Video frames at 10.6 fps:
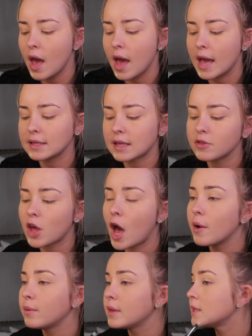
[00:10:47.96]
It's like the
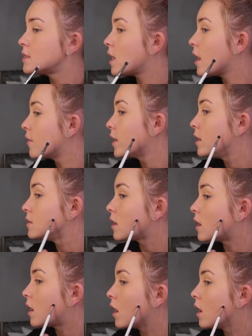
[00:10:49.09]
only series,
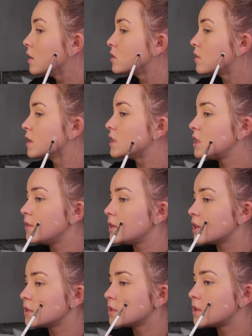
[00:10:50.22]
it's not really a TV
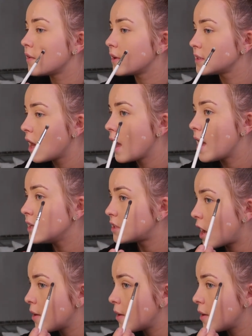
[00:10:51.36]
show, it's a series. It's the